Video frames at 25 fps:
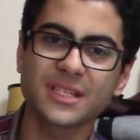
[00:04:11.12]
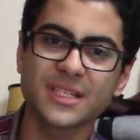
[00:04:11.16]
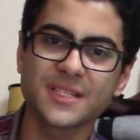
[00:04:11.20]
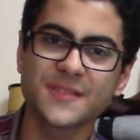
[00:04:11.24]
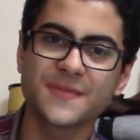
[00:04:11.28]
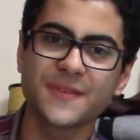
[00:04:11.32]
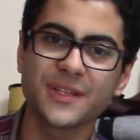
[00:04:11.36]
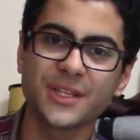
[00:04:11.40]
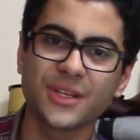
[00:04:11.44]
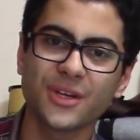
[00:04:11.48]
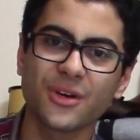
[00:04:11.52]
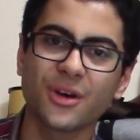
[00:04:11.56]
this
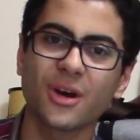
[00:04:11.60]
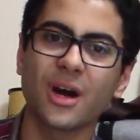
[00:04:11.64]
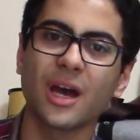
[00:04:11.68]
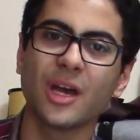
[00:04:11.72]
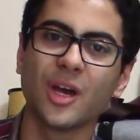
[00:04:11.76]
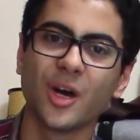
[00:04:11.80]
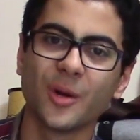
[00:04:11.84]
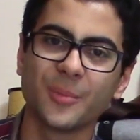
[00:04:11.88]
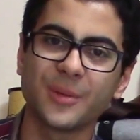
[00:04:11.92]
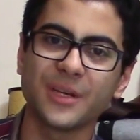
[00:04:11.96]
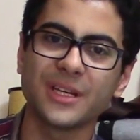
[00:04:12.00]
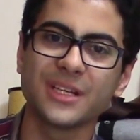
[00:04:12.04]
video. I
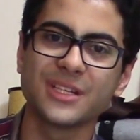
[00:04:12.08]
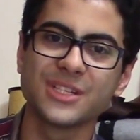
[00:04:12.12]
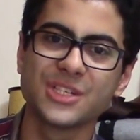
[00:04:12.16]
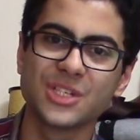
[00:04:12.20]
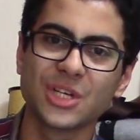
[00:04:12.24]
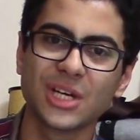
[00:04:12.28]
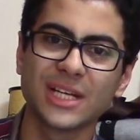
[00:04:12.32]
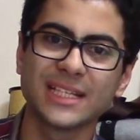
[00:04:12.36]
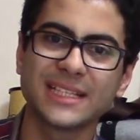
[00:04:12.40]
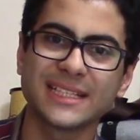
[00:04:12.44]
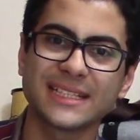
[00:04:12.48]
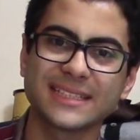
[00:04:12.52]
hope you
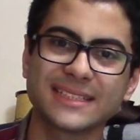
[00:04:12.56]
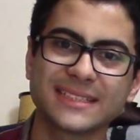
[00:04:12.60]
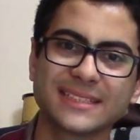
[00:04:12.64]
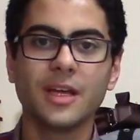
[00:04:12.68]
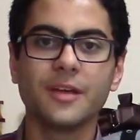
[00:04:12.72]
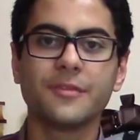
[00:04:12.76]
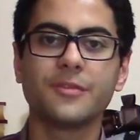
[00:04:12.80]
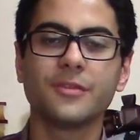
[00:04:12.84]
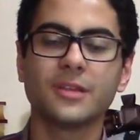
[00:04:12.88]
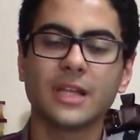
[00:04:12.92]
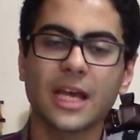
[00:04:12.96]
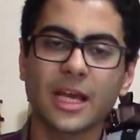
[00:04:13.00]
enjoyed it.
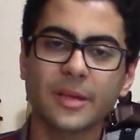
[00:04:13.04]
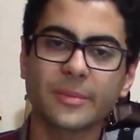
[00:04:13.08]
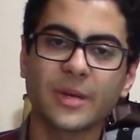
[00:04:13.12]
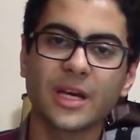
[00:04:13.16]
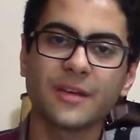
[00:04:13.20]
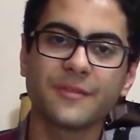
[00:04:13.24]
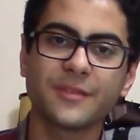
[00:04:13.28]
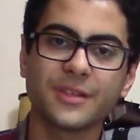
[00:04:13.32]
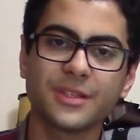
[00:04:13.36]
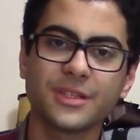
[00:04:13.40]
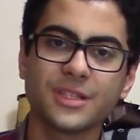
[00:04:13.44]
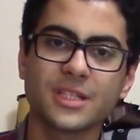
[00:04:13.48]
If you like
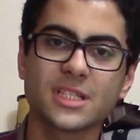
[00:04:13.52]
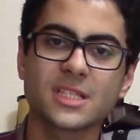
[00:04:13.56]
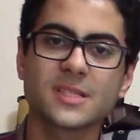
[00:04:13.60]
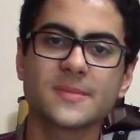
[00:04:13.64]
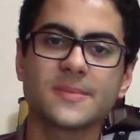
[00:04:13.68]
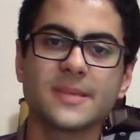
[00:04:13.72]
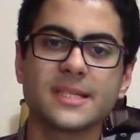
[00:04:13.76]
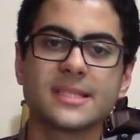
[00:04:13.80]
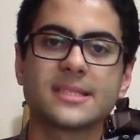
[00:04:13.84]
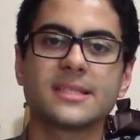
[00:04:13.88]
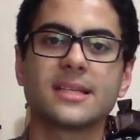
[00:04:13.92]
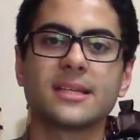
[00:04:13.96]
my videos,
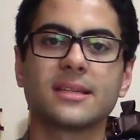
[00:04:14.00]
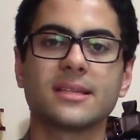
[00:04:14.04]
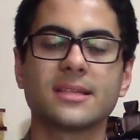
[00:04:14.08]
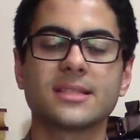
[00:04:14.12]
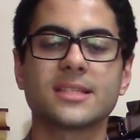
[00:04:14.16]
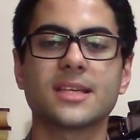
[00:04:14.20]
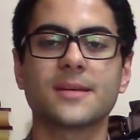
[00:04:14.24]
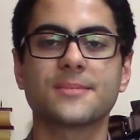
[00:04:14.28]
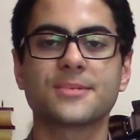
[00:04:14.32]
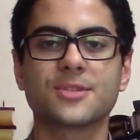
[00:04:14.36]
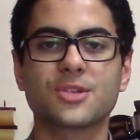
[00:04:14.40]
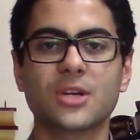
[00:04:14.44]
please hit the
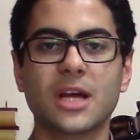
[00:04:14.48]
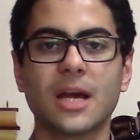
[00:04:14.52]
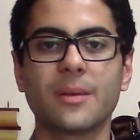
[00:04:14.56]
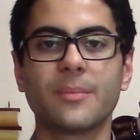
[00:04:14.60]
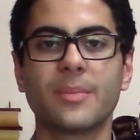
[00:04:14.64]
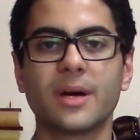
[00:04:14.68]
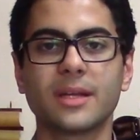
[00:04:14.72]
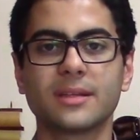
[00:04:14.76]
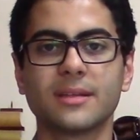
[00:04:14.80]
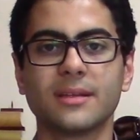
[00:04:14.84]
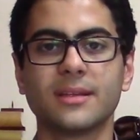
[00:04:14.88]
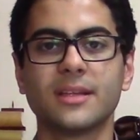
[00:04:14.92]
subscribe
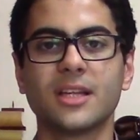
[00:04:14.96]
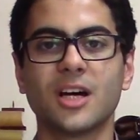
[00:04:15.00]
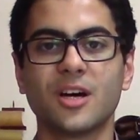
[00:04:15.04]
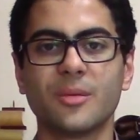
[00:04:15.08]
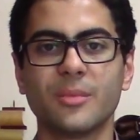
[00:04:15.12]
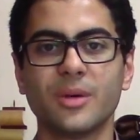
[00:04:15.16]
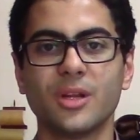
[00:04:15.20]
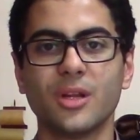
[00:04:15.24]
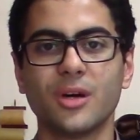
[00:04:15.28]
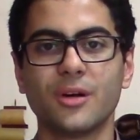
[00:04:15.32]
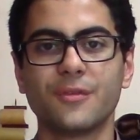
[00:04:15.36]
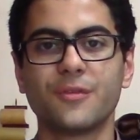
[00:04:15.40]
button down
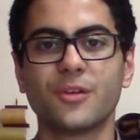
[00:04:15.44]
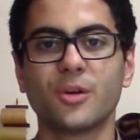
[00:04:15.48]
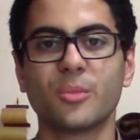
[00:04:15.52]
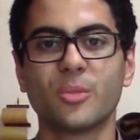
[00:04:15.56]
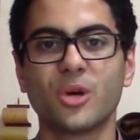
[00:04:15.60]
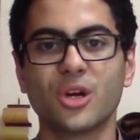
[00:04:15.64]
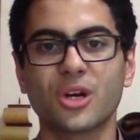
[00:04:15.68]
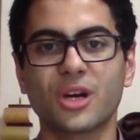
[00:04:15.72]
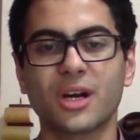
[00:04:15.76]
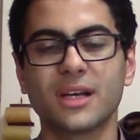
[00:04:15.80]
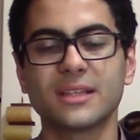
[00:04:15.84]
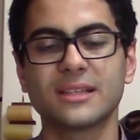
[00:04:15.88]
below for
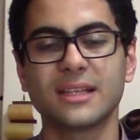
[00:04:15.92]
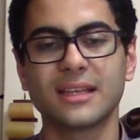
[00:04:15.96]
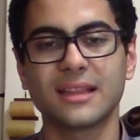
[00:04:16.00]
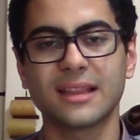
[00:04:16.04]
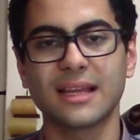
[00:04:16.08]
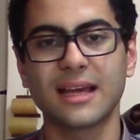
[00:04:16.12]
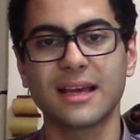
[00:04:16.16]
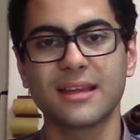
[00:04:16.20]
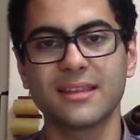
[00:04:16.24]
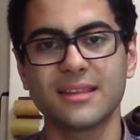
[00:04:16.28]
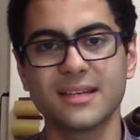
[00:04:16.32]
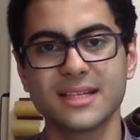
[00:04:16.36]
more content
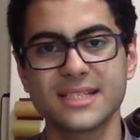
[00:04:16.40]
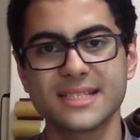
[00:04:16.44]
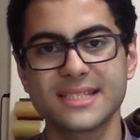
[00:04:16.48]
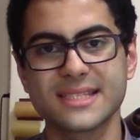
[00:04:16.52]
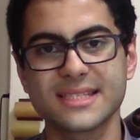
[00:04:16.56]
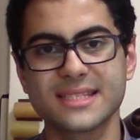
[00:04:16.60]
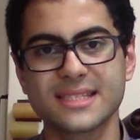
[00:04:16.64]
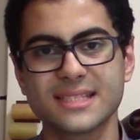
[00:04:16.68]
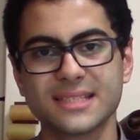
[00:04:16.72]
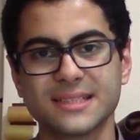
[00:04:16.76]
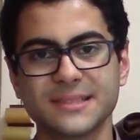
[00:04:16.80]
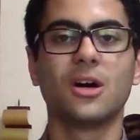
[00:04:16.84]
like
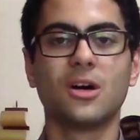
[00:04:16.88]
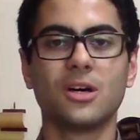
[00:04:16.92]
this.